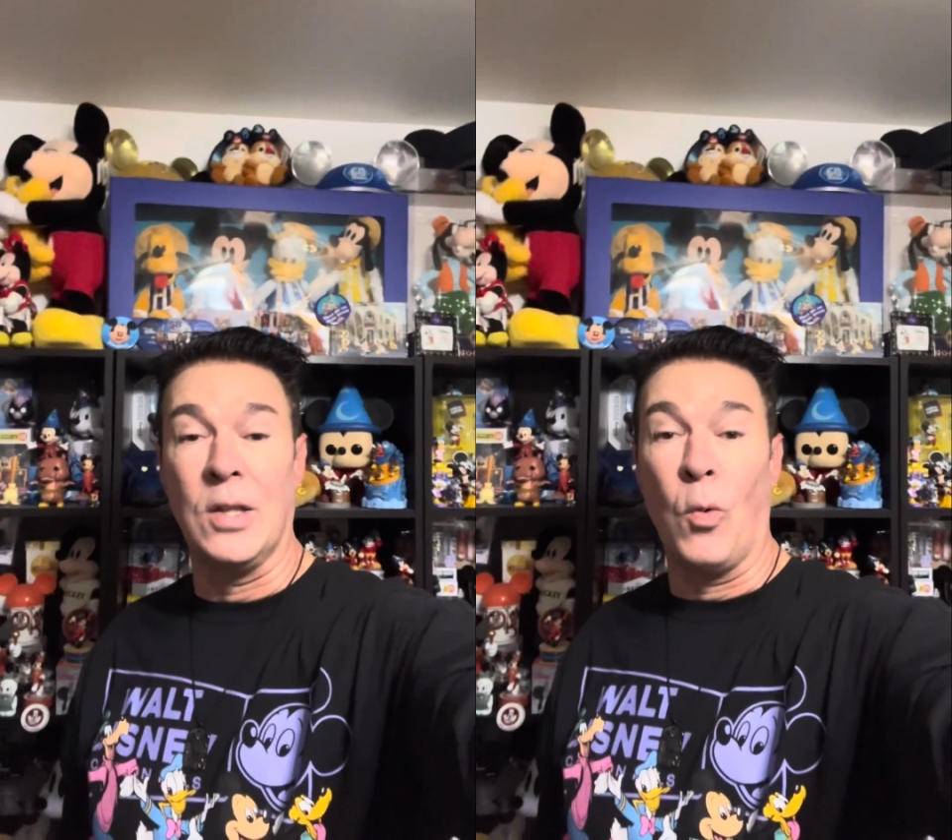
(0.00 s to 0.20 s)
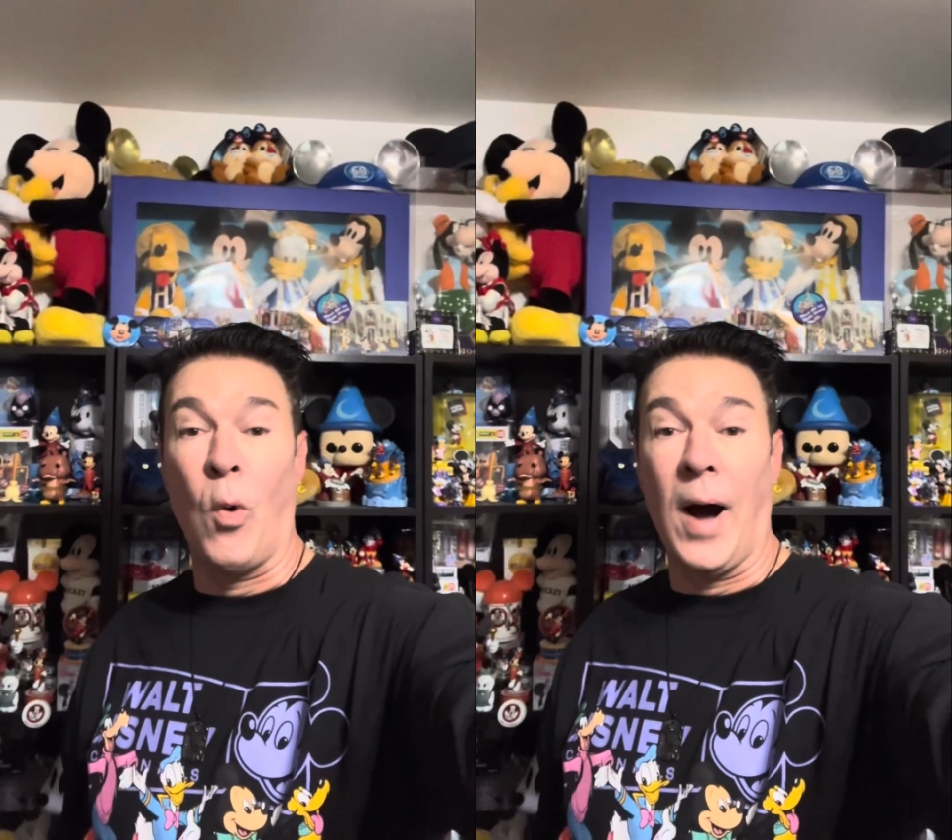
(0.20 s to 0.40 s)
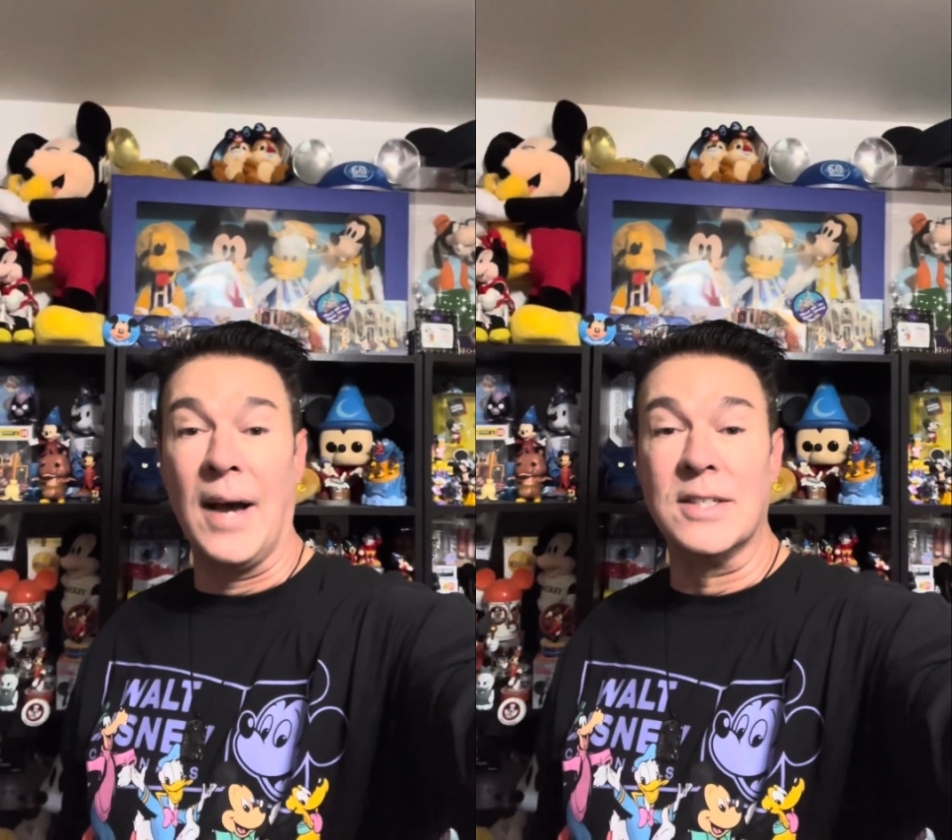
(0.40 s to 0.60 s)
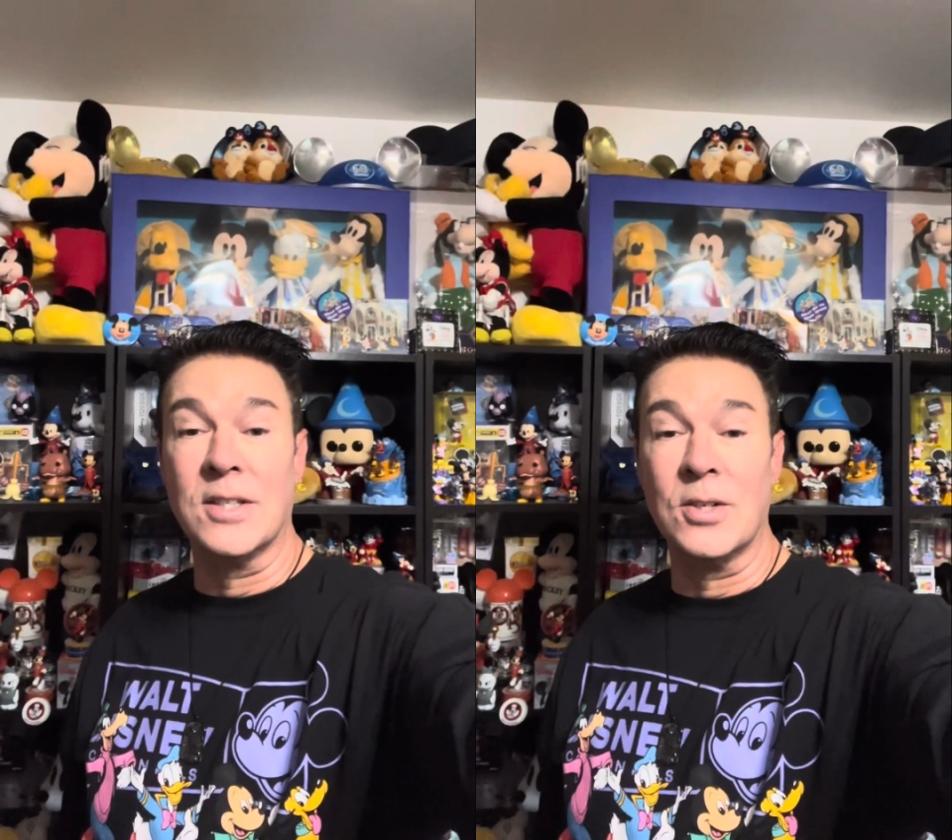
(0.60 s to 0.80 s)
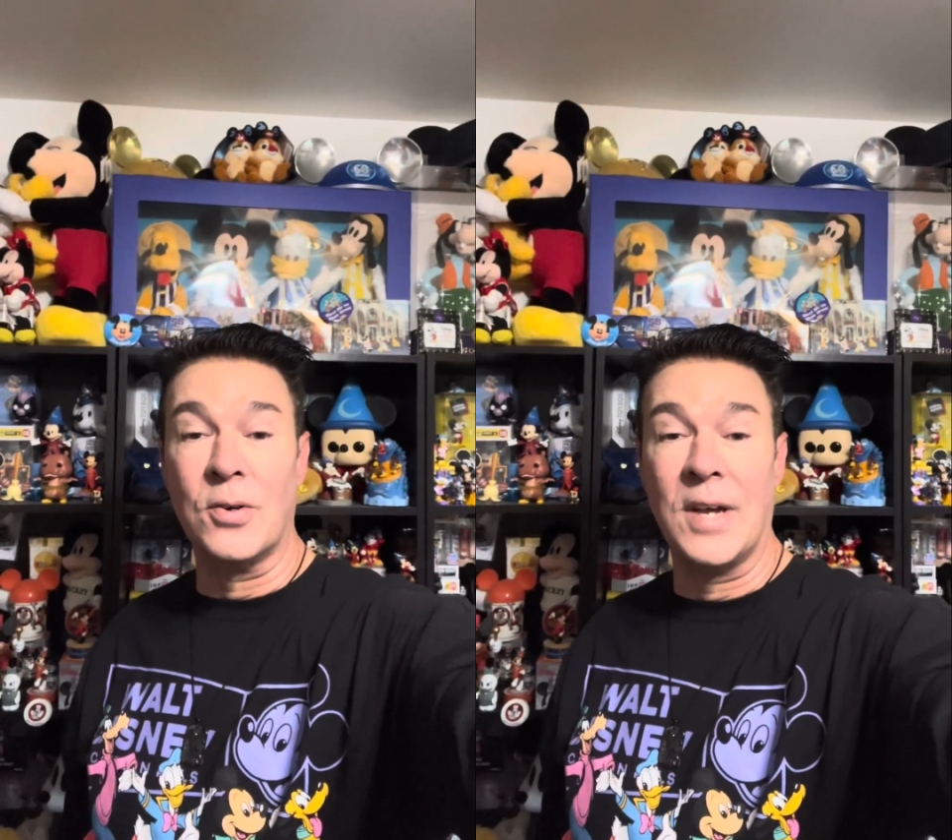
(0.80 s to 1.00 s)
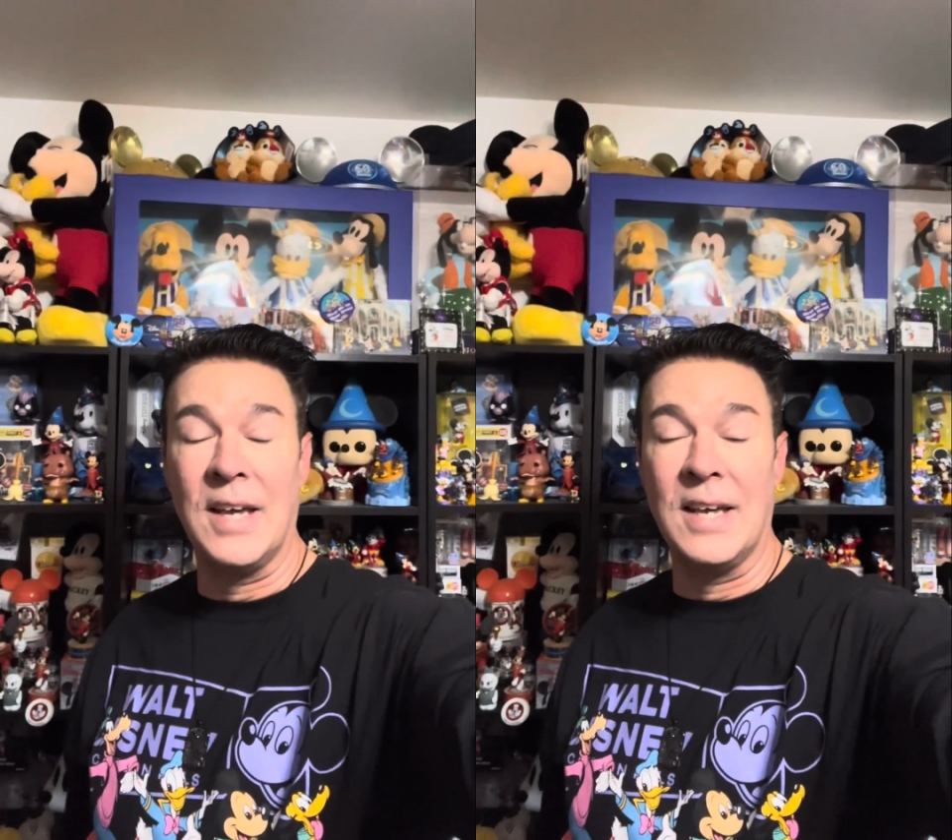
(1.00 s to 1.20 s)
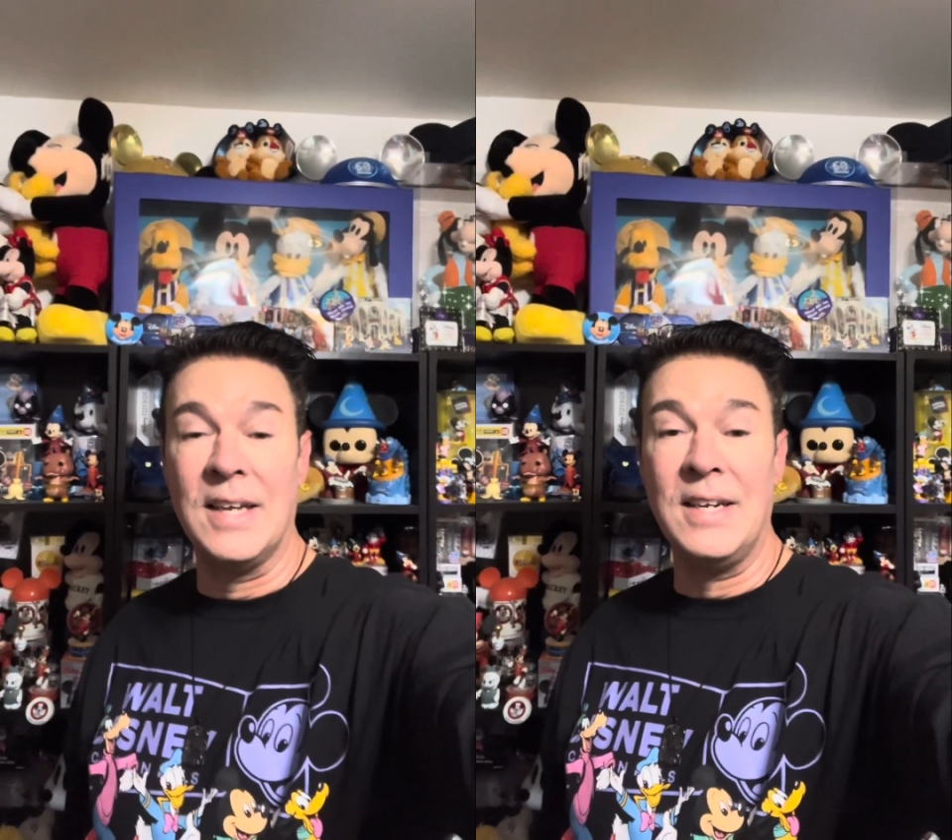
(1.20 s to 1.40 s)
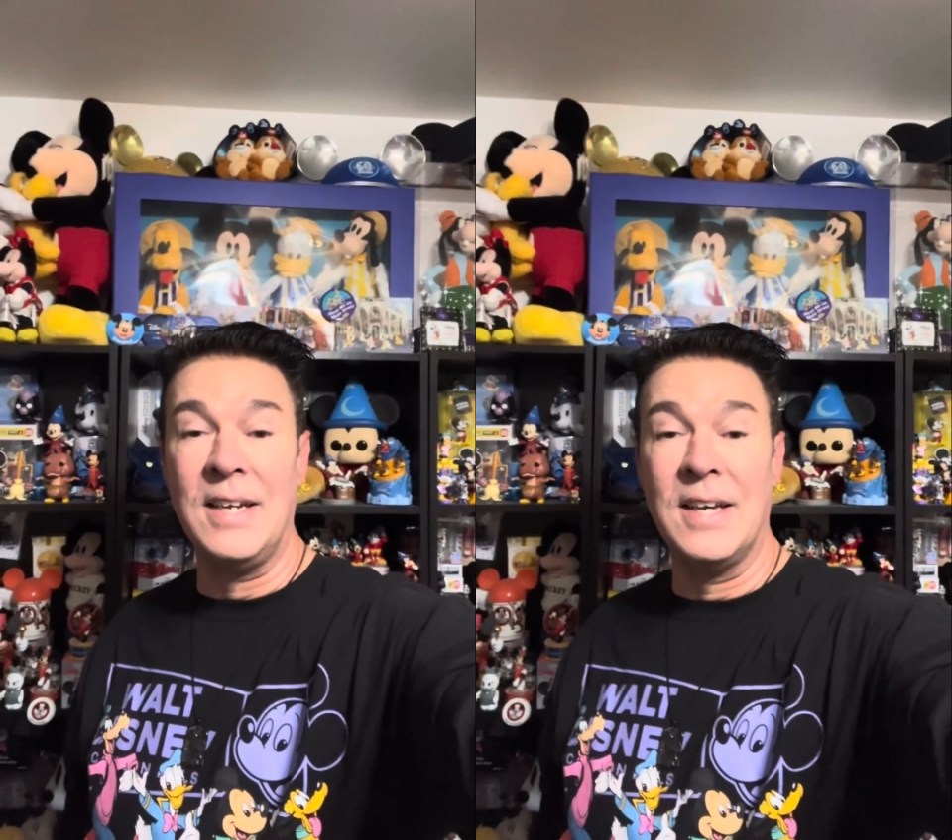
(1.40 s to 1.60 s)
The Wise Little
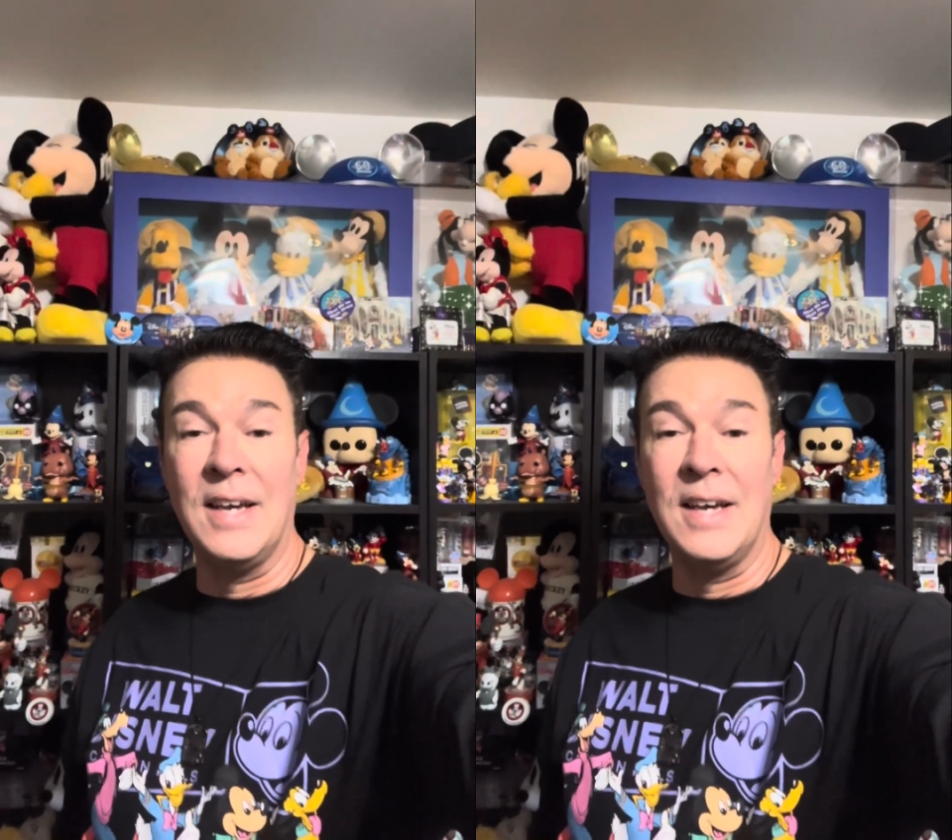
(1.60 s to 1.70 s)
Hen